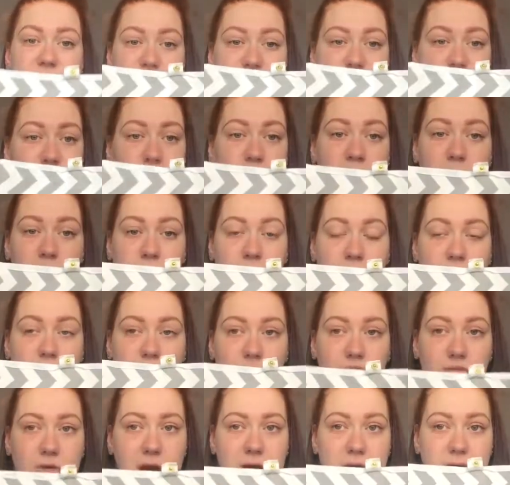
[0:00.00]
for just popping on the
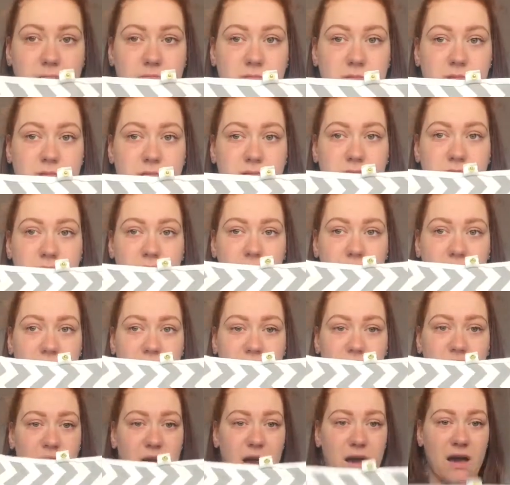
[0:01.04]
ground
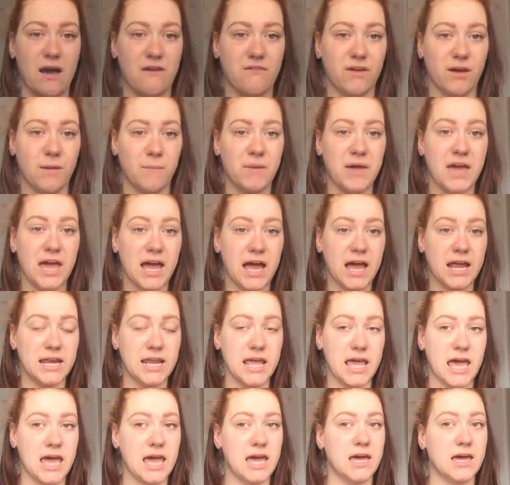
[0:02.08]
if you're out having a
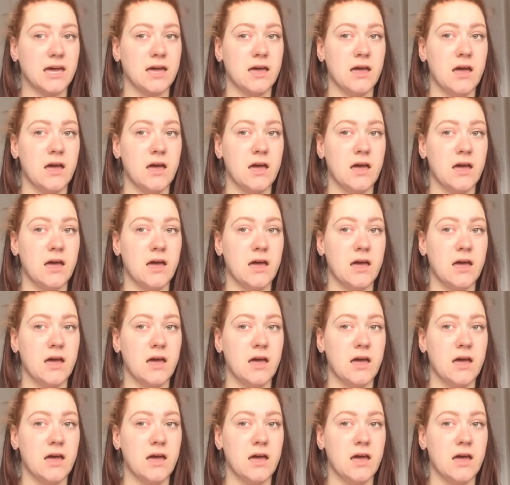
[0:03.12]
picnic,